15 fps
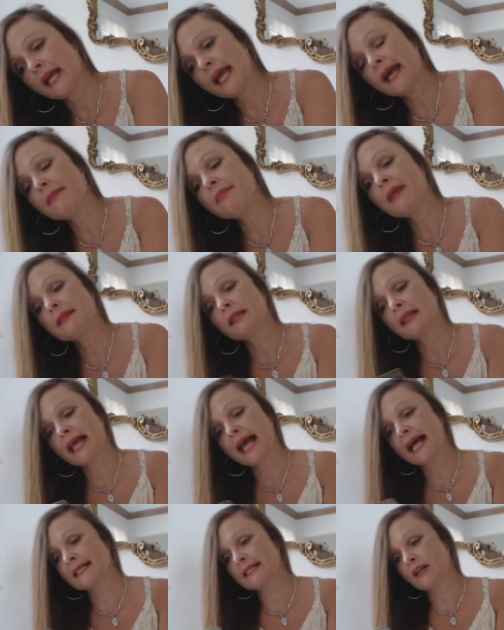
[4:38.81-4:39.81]
And then the
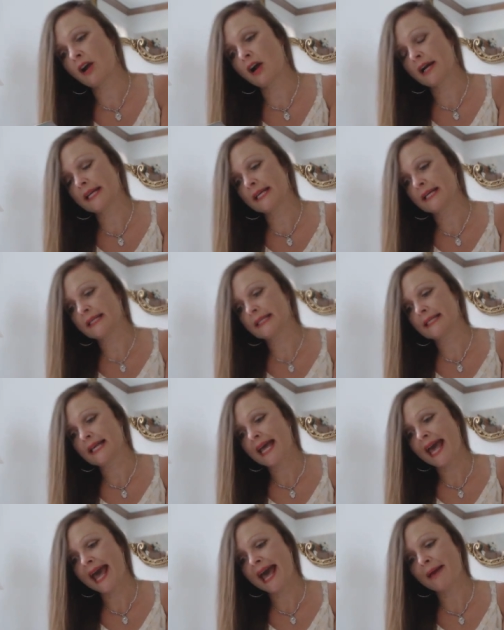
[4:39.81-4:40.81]
last card is
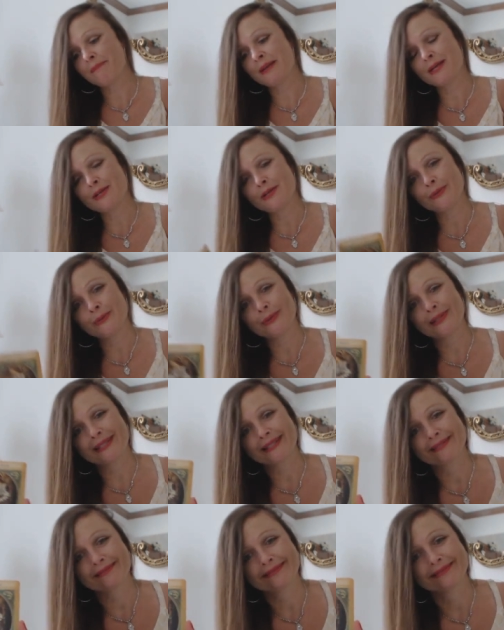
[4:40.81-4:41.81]
happy
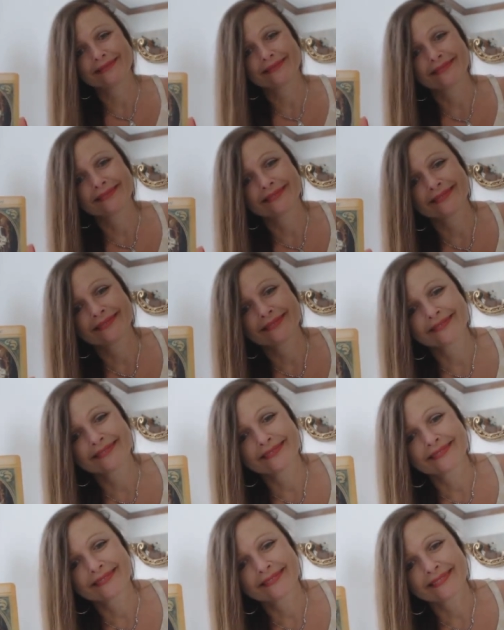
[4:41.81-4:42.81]
news.
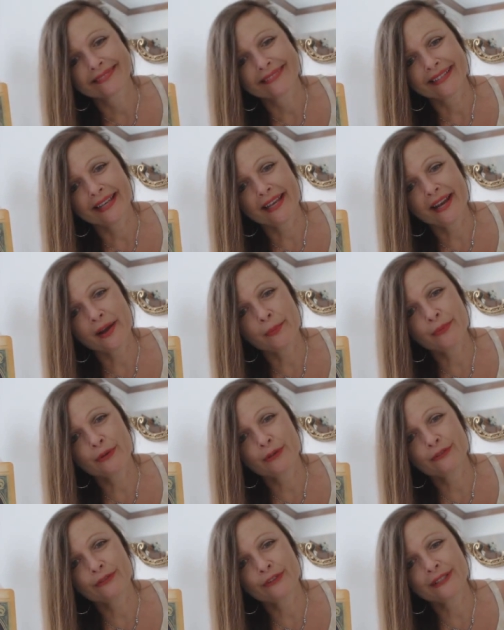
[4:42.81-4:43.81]
And how
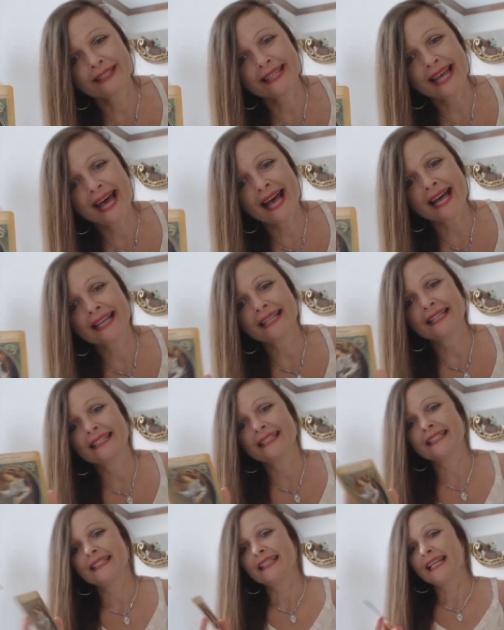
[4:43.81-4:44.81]
beautiful is that?
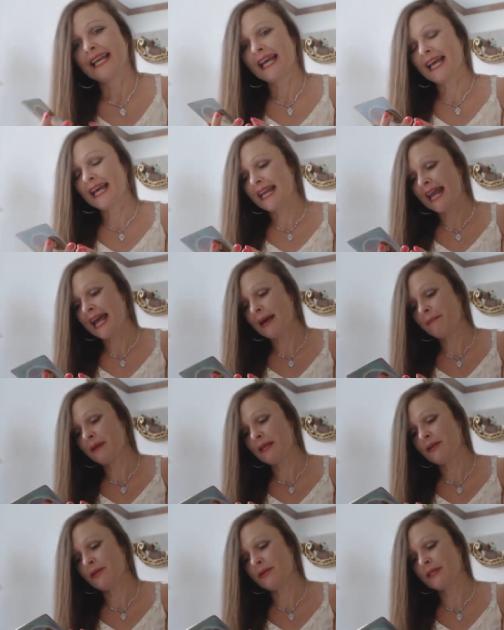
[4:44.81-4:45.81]
And
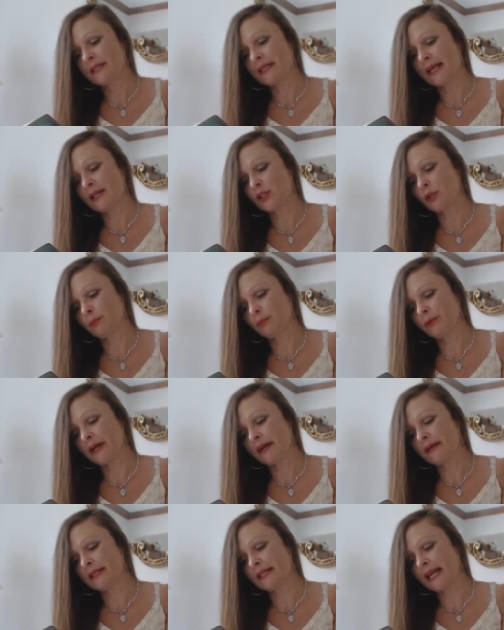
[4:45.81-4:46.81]
happy news says your
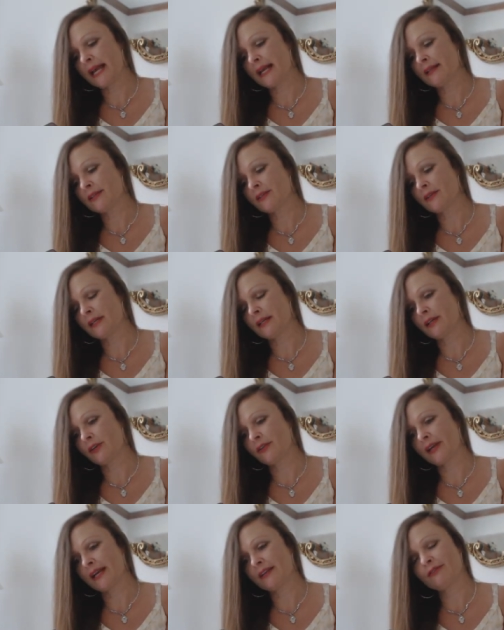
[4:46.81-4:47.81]
prayer is answered in a
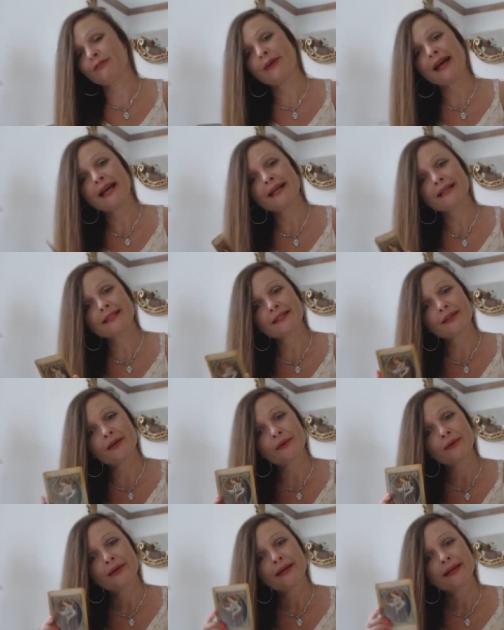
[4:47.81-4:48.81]
creative way.
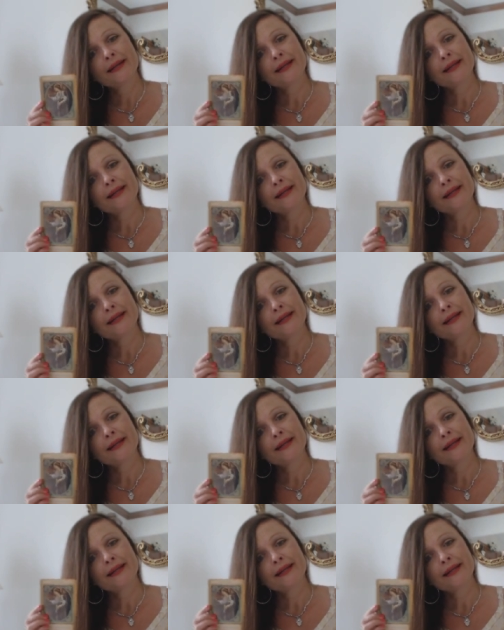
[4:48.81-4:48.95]
So,